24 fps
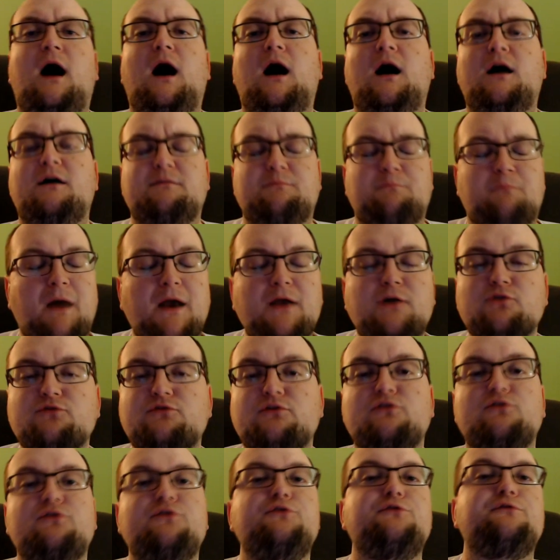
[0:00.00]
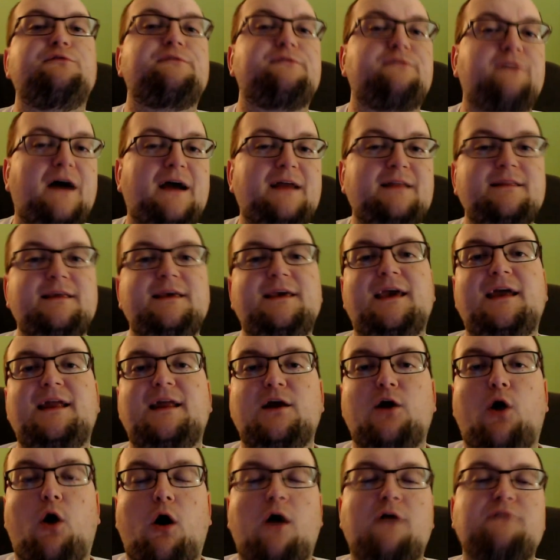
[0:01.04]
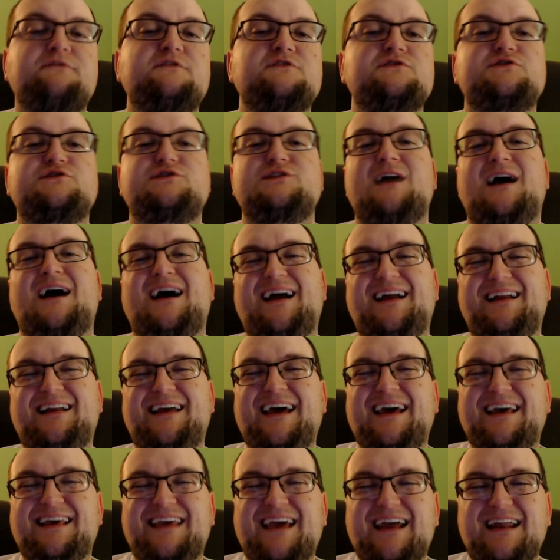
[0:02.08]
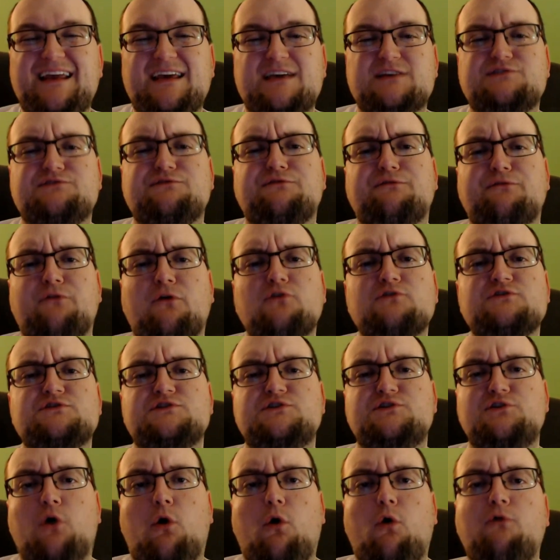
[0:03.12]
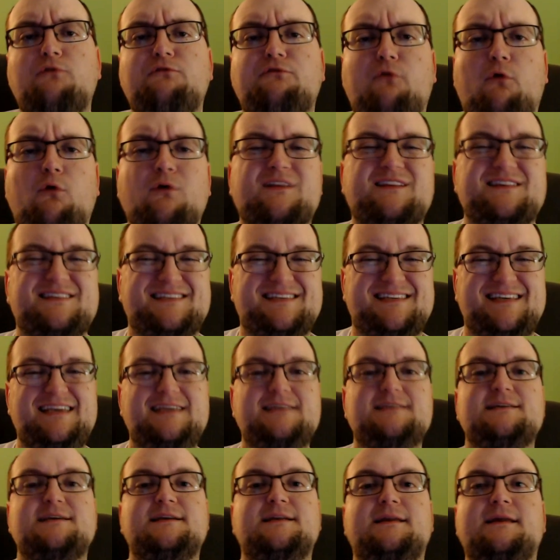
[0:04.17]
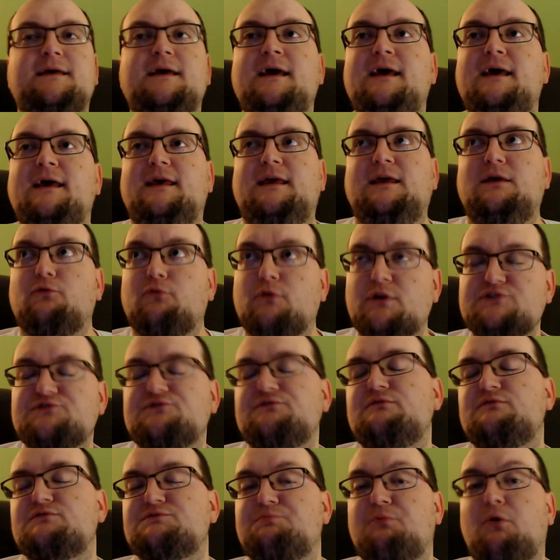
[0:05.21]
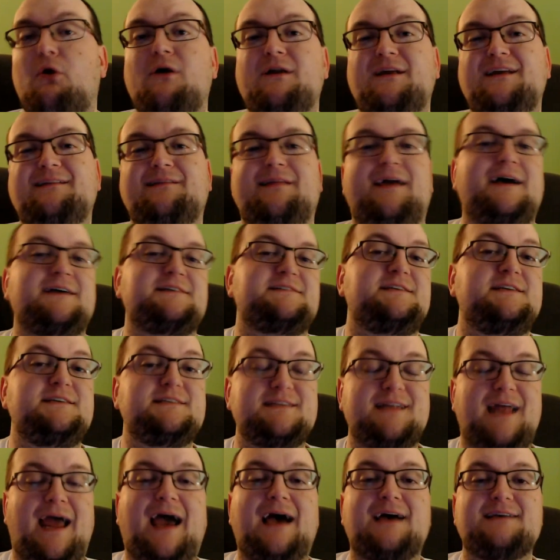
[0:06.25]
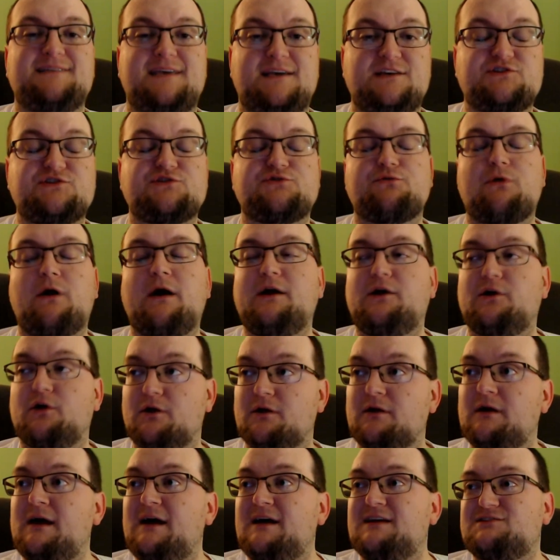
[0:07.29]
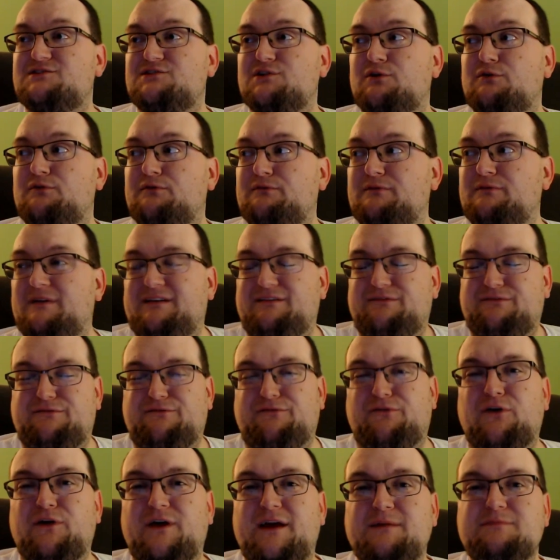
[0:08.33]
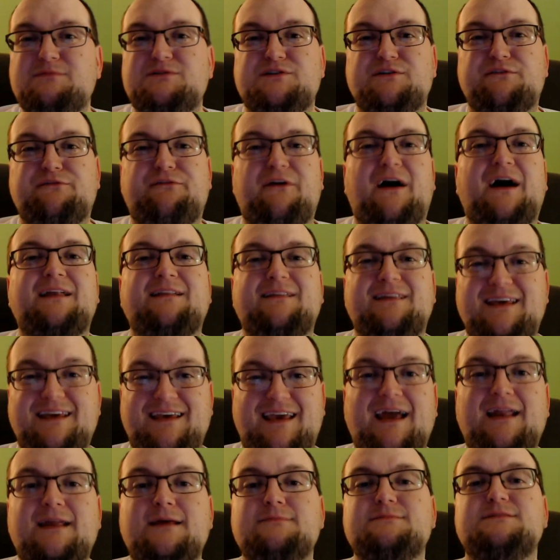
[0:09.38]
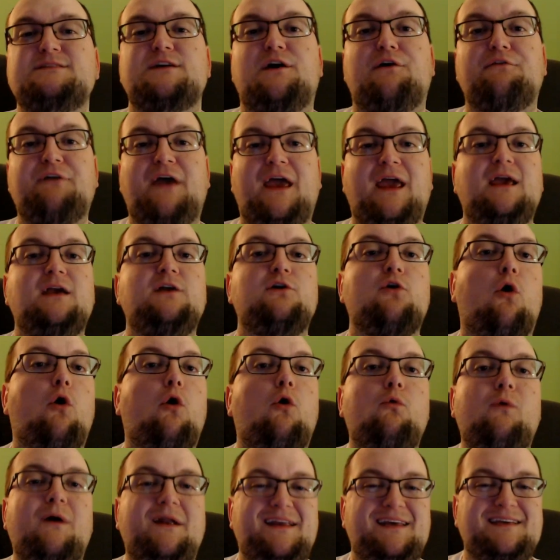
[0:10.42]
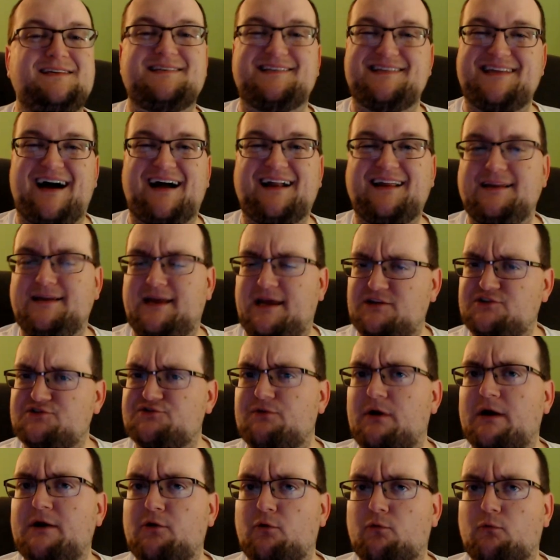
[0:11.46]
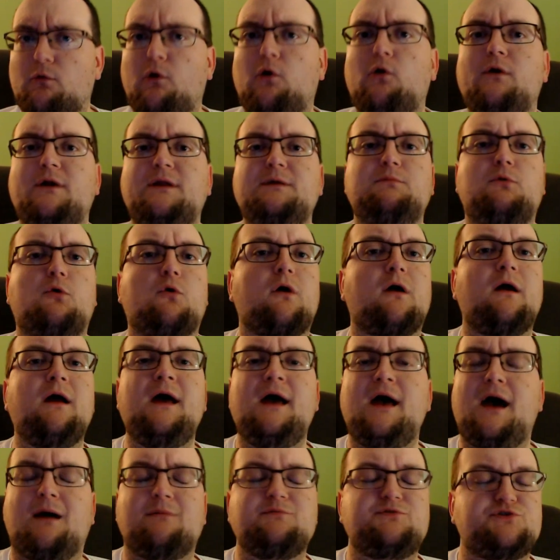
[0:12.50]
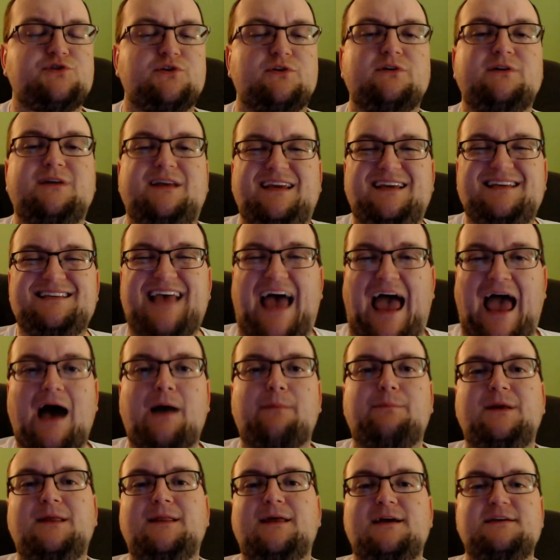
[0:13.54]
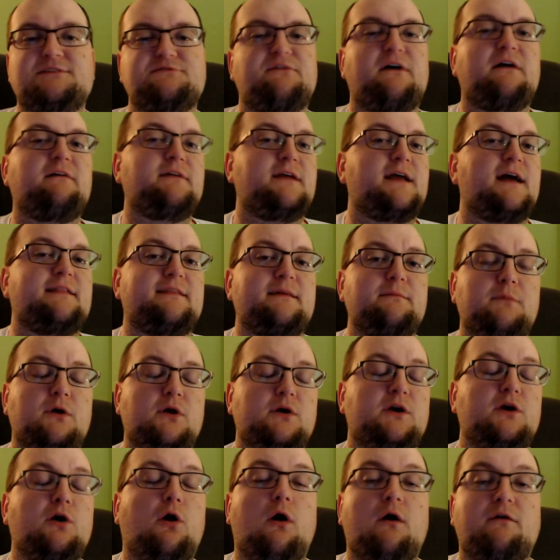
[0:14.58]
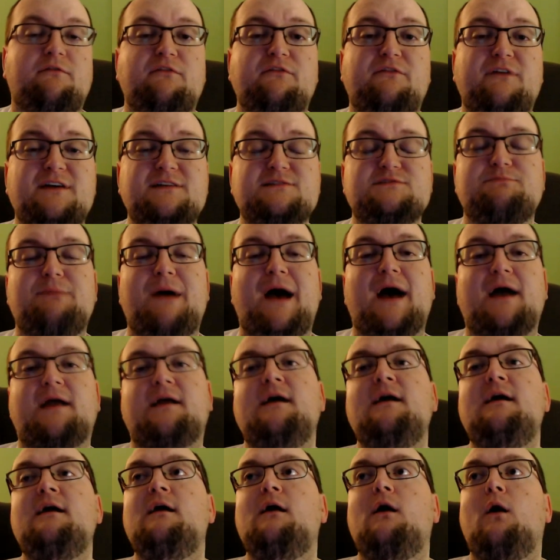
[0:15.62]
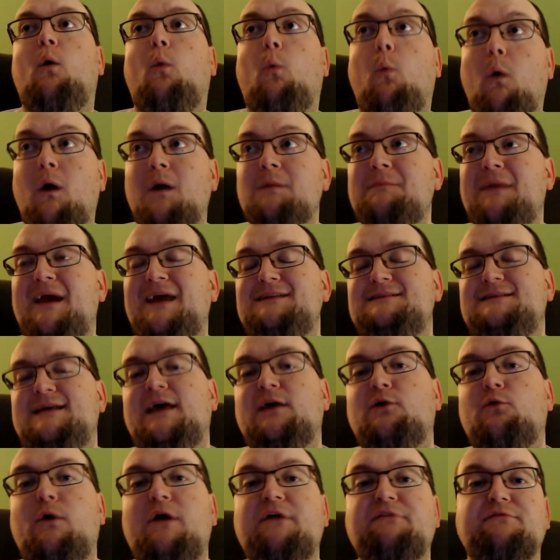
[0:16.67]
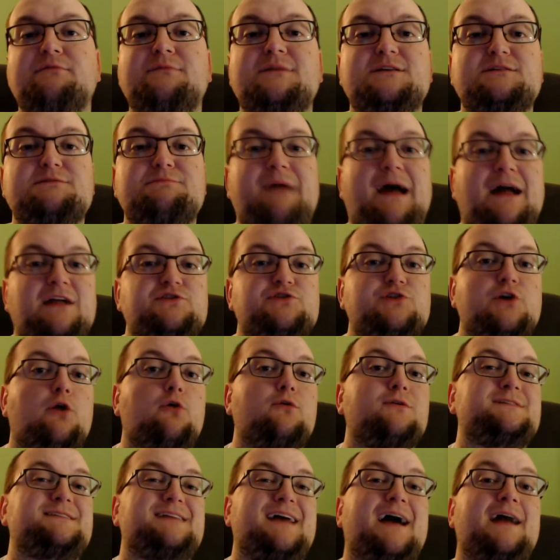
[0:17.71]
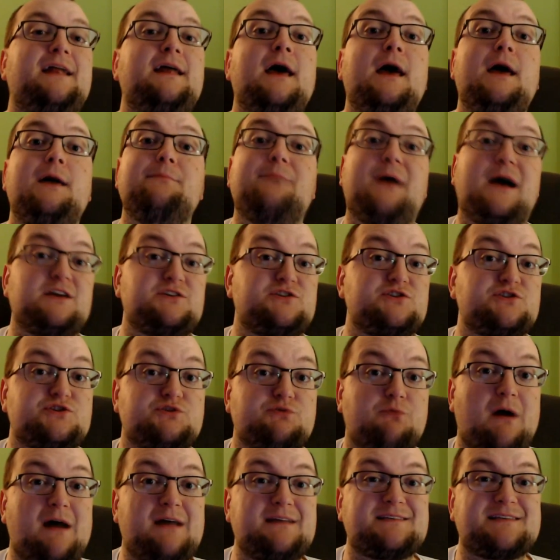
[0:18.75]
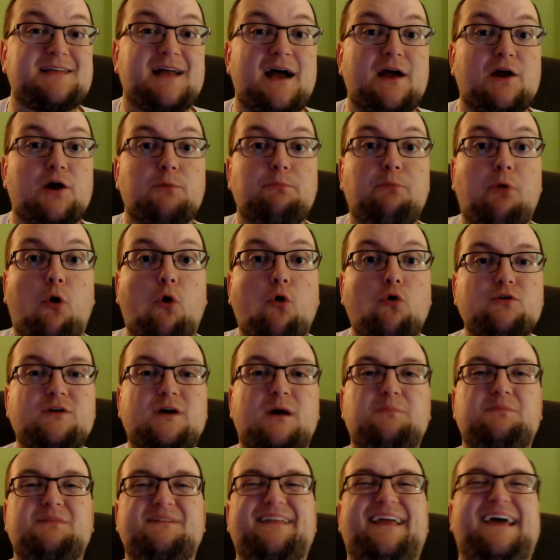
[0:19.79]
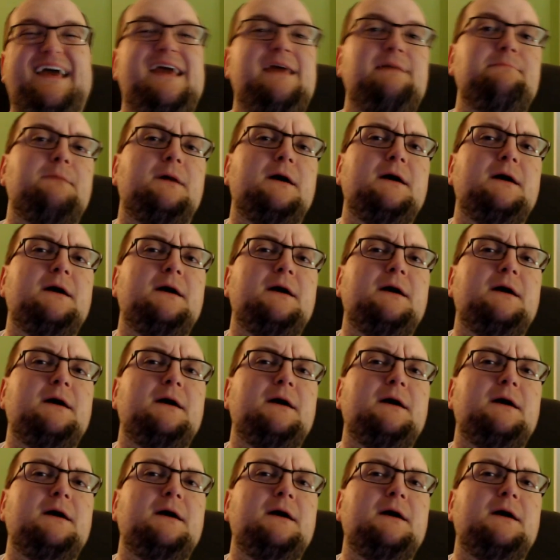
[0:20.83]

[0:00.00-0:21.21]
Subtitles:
Michael Duluth finally getting off the schneid, getting his first goal for the season. He originally was brought in last season as a striker, so for him to finally get himself a goal when he's not in a striker role anymore, I'm sure he's happy that he's finally got the monkey off of his back. One main takeaway from this match, though, is that Bastian Schweinsteiger pulled up lame